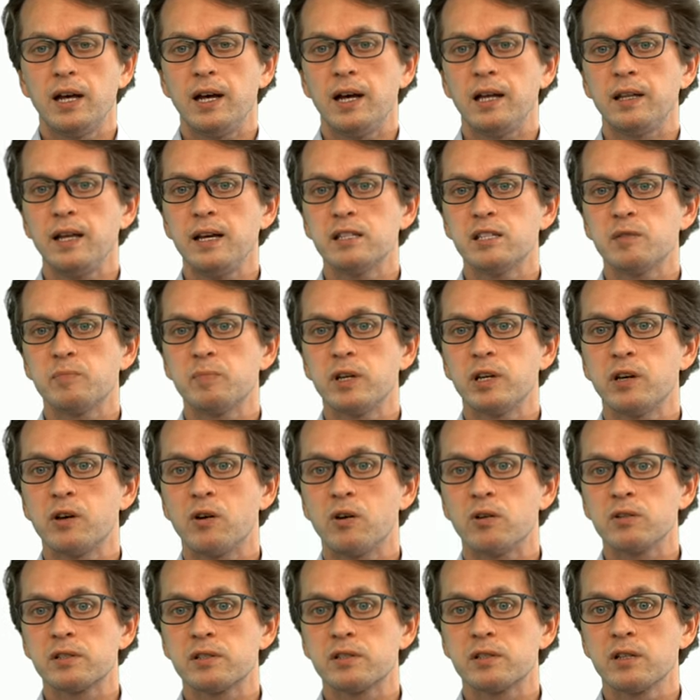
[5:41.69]
And that's
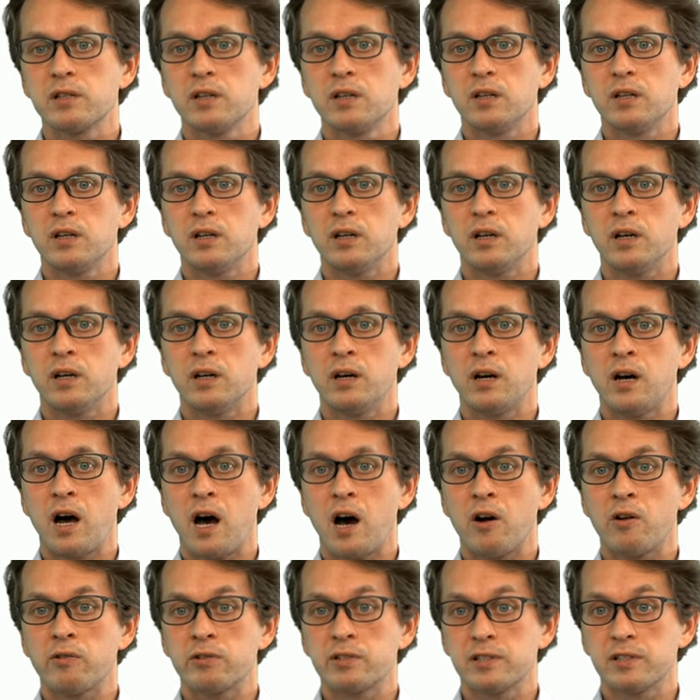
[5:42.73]
because uh,
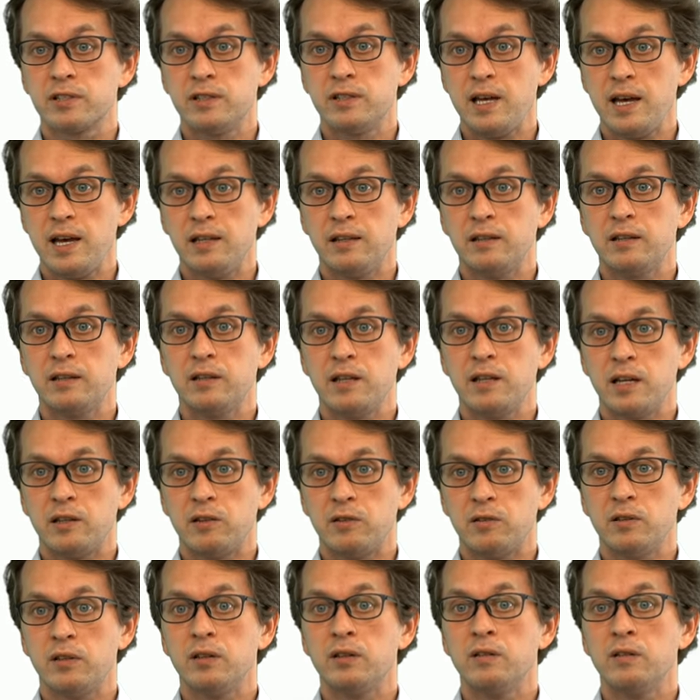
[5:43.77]
our state that